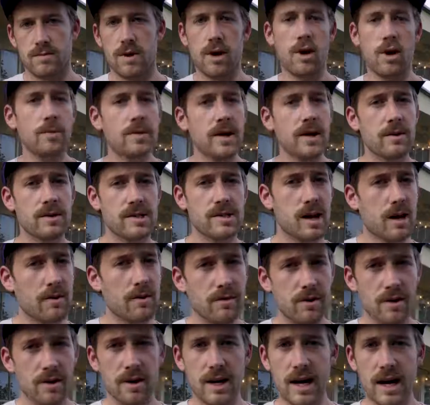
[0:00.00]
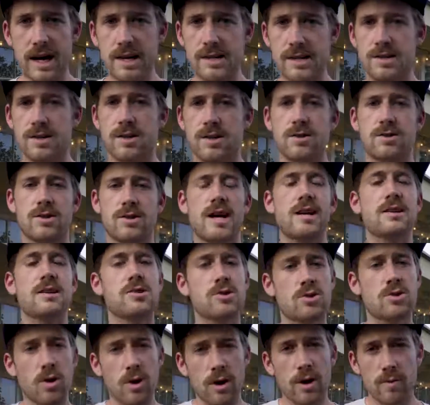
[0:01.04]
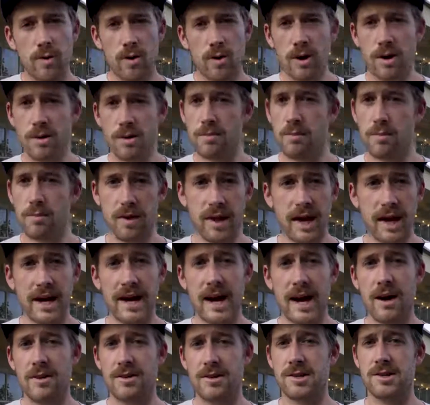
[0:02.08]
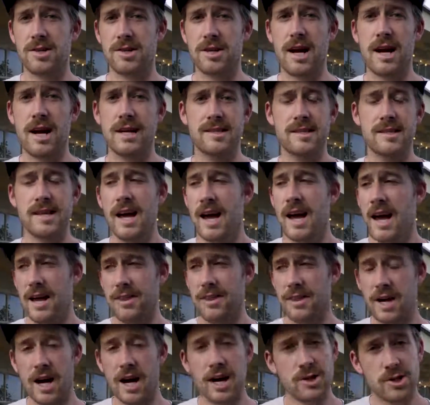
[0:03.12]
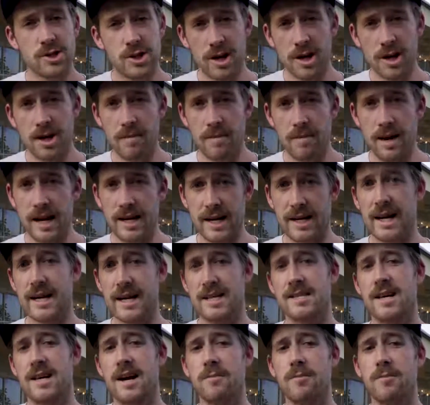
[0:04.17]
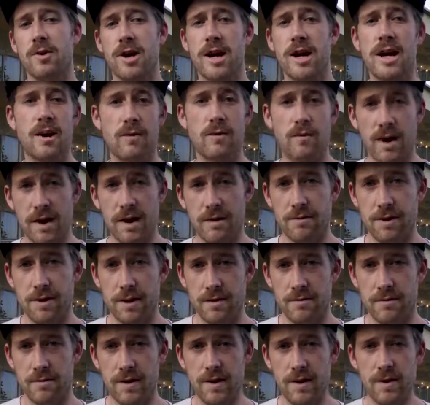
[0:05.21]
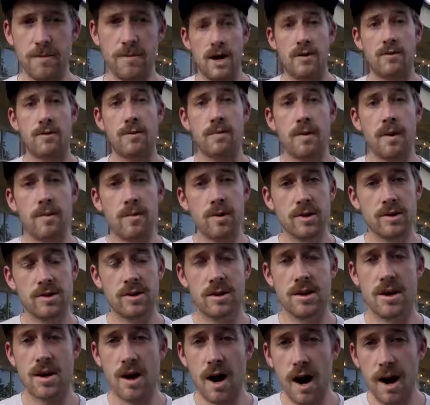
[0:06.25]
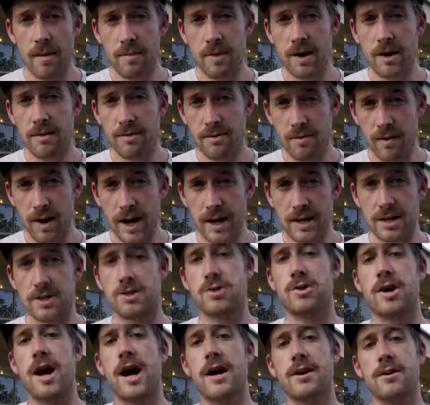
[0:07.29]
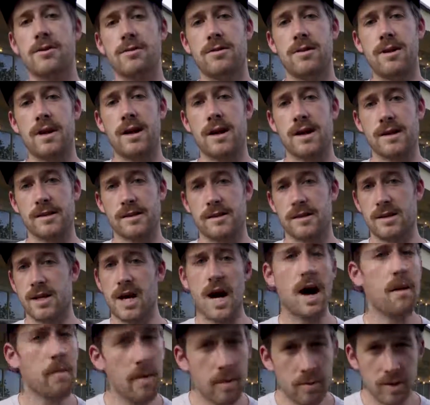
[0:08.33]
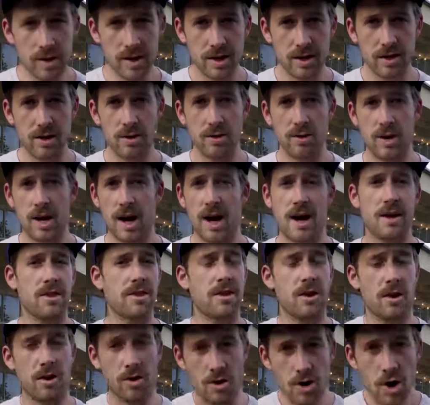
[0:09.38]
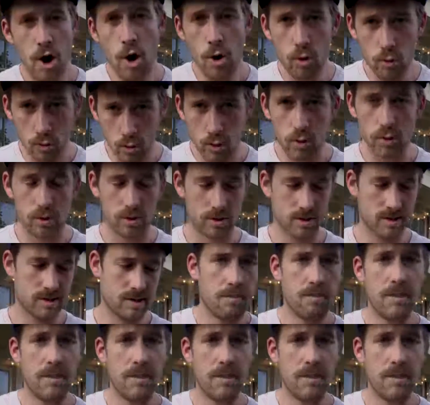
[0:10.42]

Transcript: Well, I hope that was helpful, you guys. Try to storyboard and plan out the shots and the cuts you're gonna make next time you're getting ready for your film. And remember to not be afraid to try new things. Come up with a new cut, there are no rules.